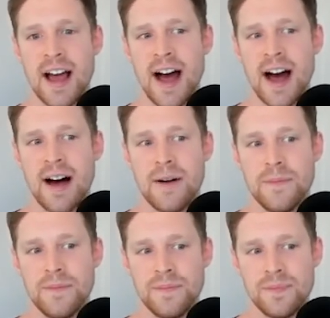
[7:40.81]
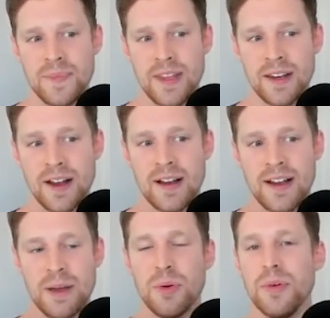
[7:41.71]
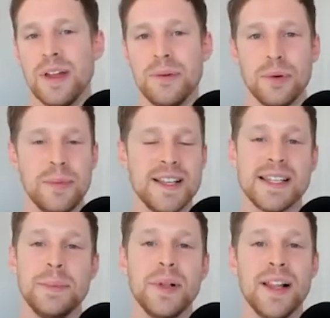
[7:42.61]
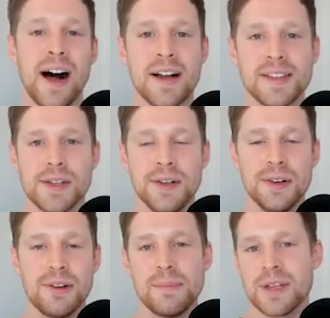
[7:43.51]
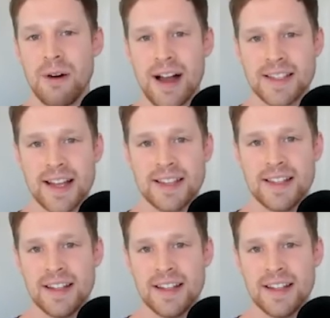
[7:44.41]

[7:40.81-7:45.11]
it will be similar to crypto assets.